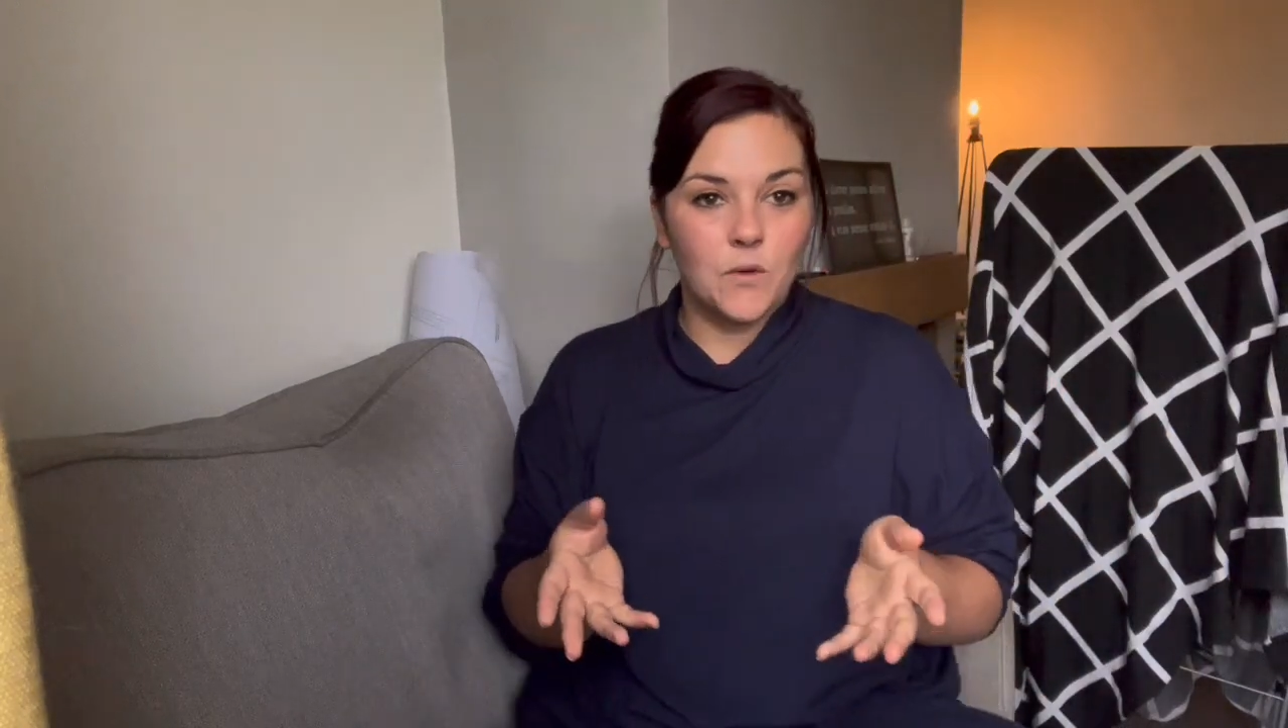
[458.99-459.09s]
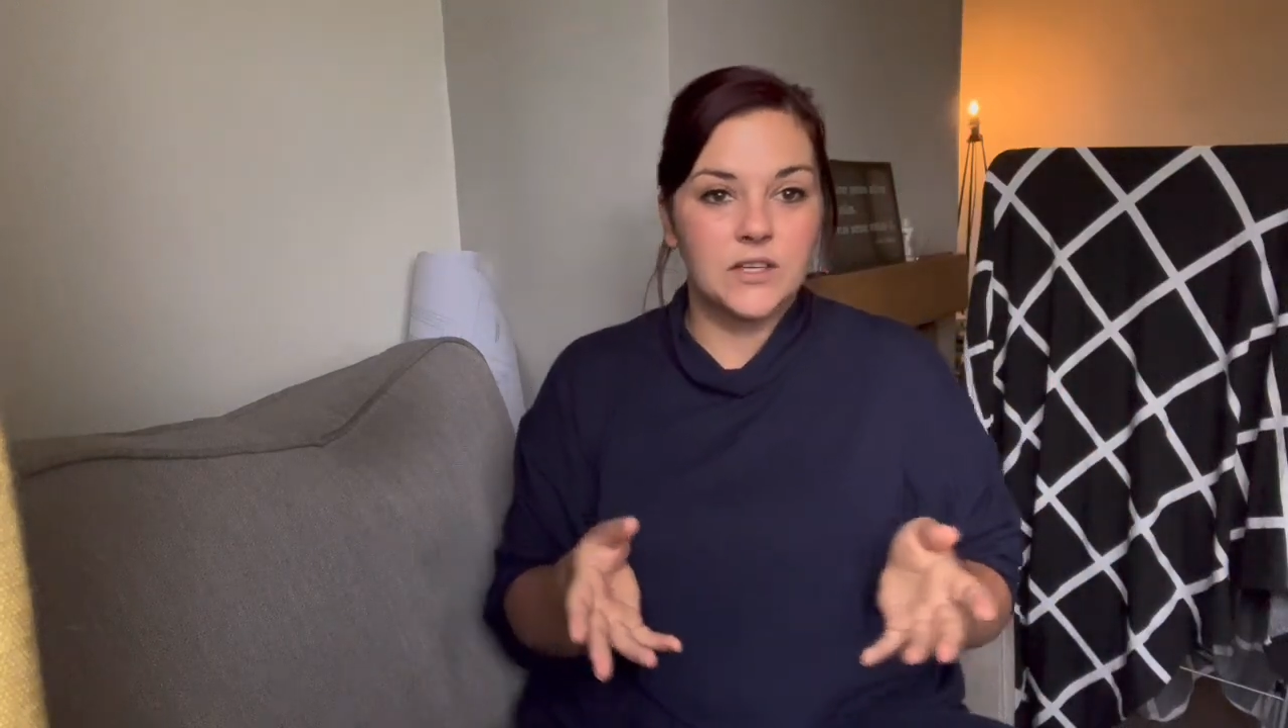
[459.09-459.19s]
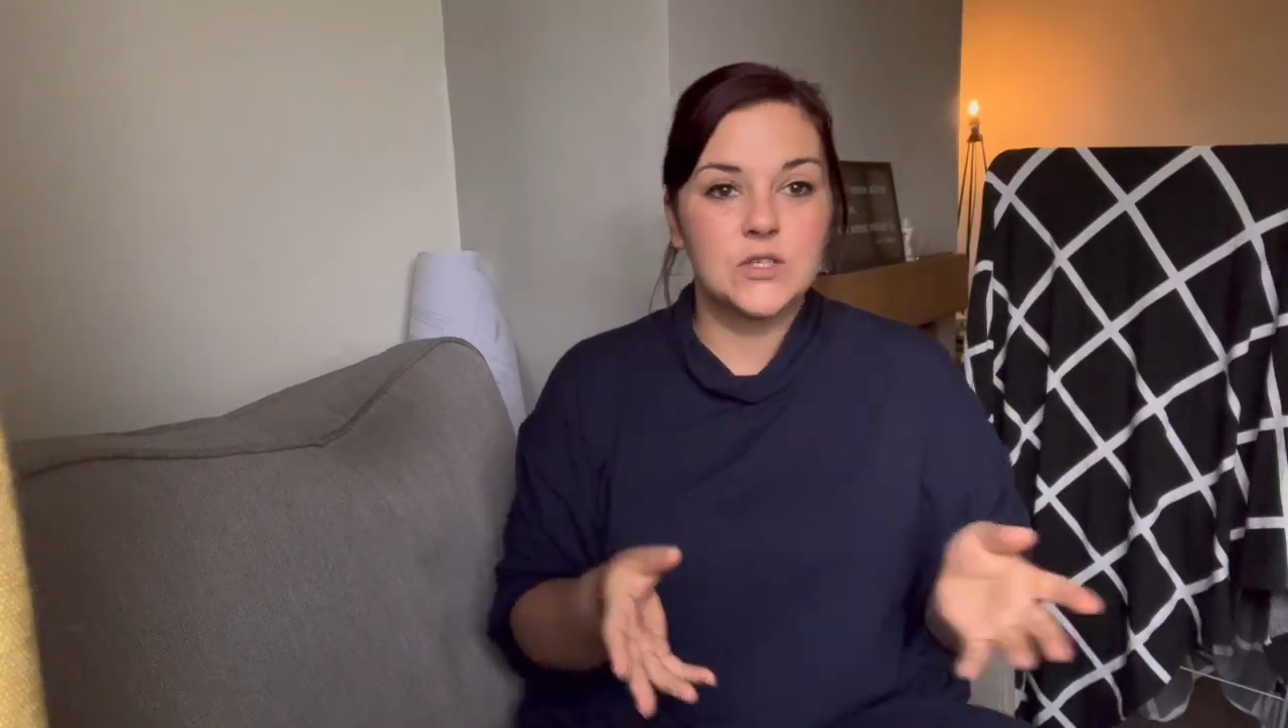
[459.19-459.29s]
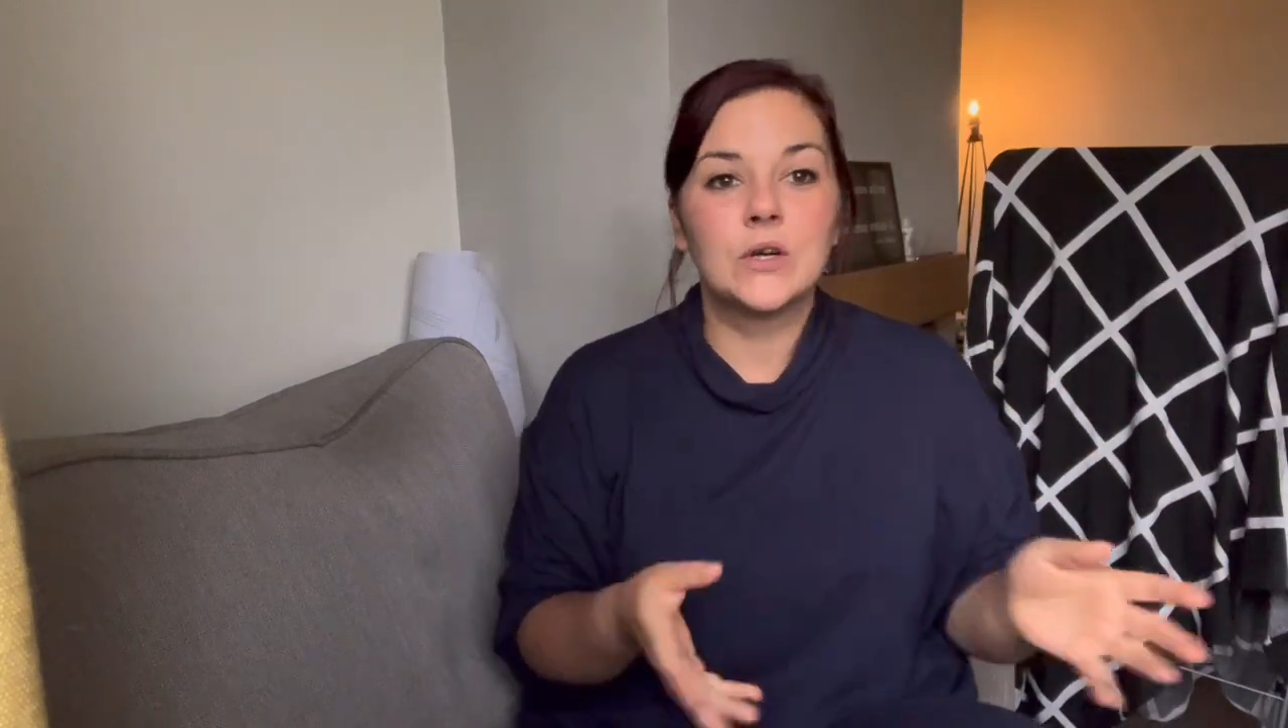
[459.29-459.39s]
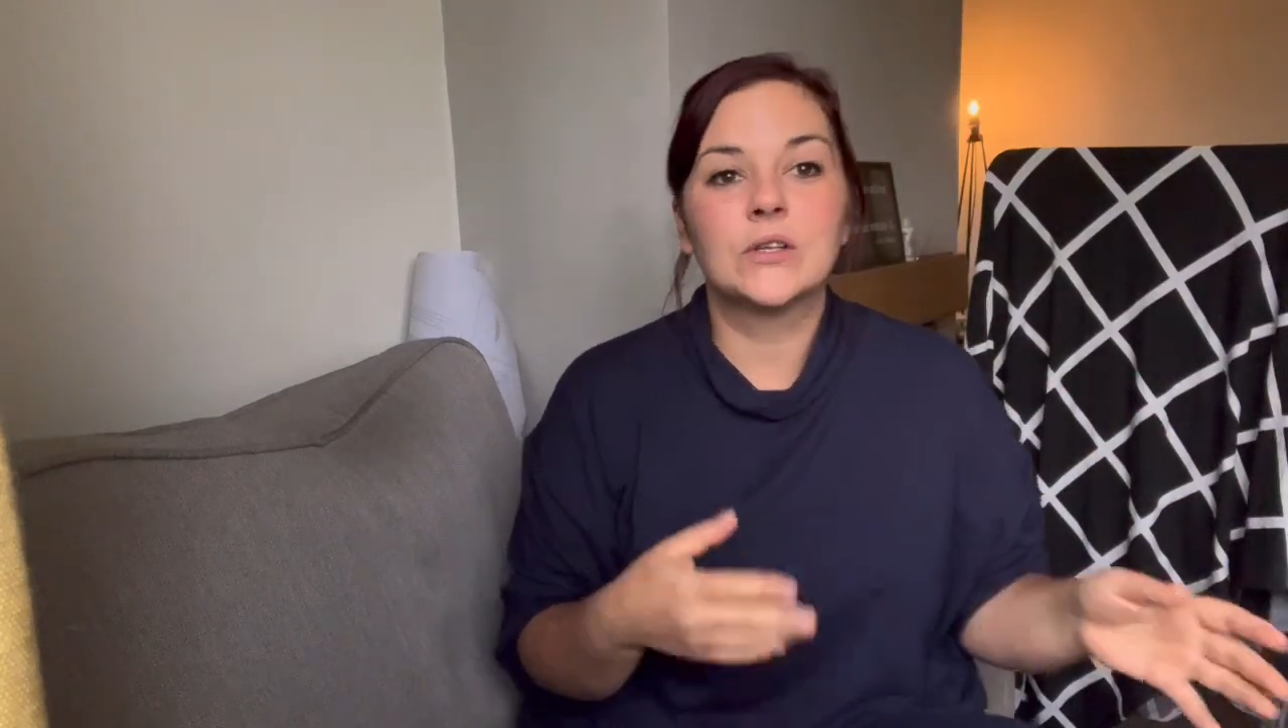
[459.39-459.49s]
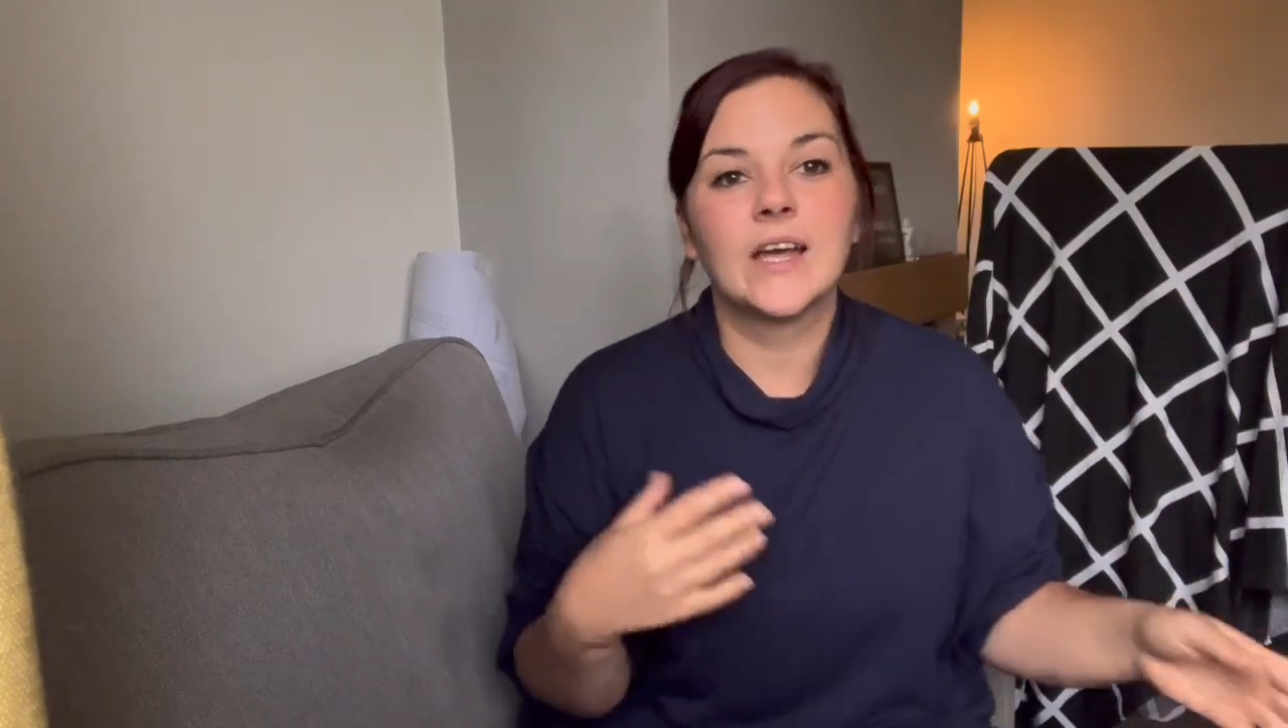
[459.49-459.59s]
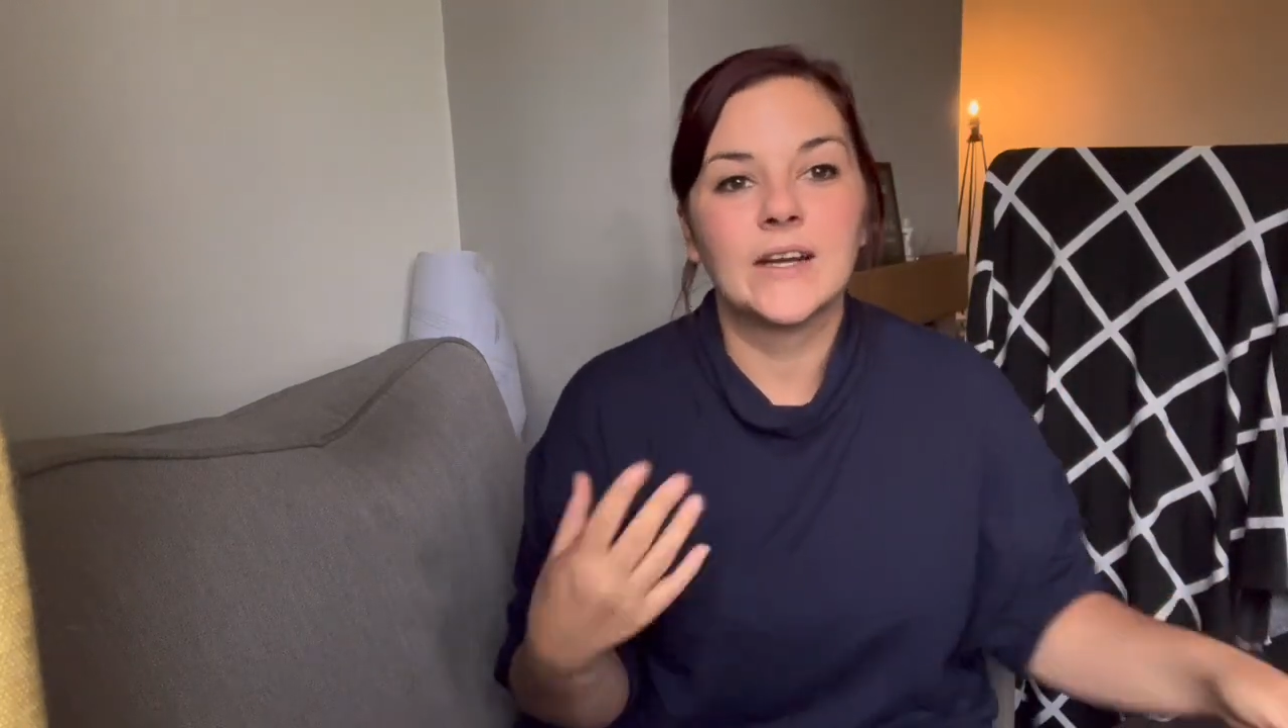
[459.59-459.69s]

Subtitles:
went on